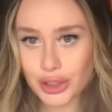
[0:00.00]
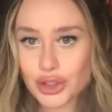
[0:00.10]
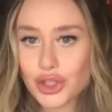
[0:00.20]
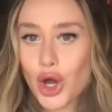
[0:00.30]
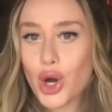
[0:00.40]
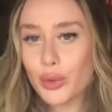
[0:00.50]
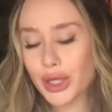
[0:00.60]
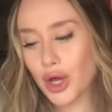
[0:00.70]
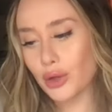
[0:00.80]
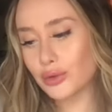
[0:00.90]
So we
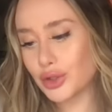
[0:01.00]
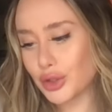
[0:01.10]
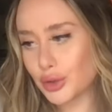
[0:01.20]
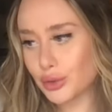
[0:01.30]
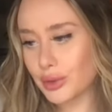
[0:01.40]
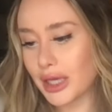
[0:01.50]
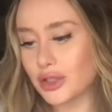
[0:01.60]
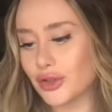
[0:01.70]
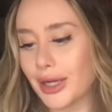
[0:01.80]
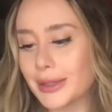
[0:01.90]
go to get a
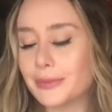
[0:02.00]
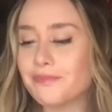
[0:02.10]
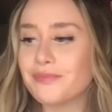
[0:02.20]
drink.